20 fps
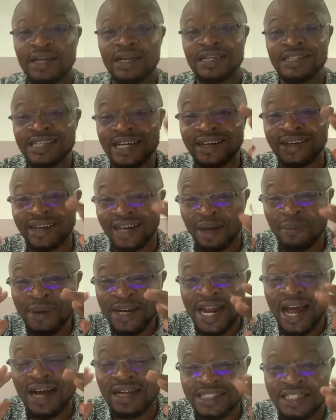It's a
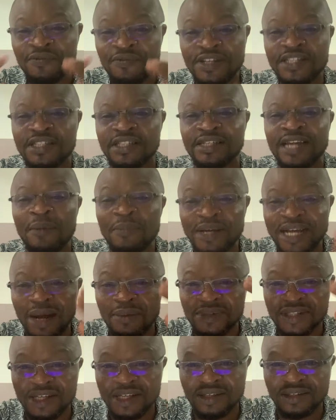criminal activity that
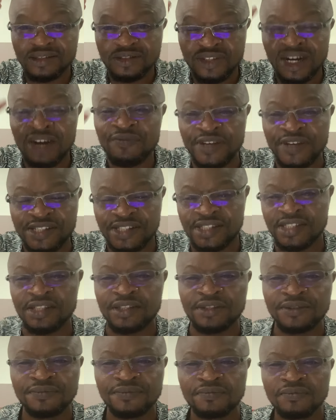becomes a travesty.
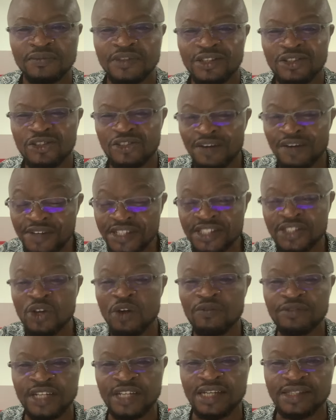Travesty
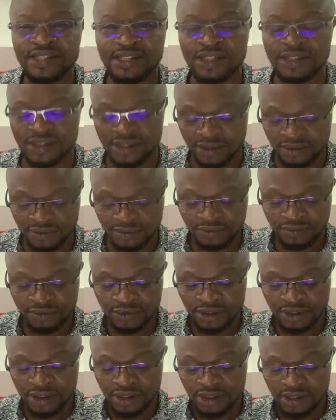of justice.
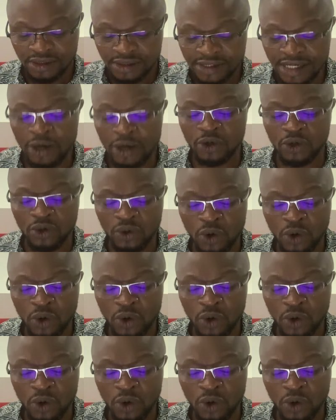Now,